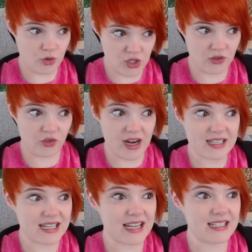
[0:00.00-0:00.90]
where she's
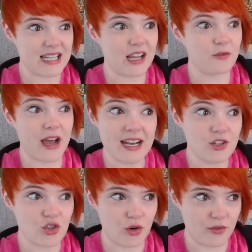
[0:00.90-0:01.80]
trying to kind of take
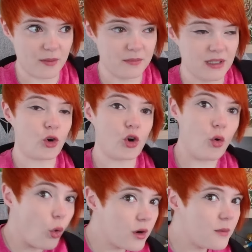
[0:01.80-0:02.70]
advantage of him for
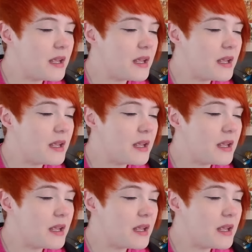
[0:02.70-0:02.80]
her own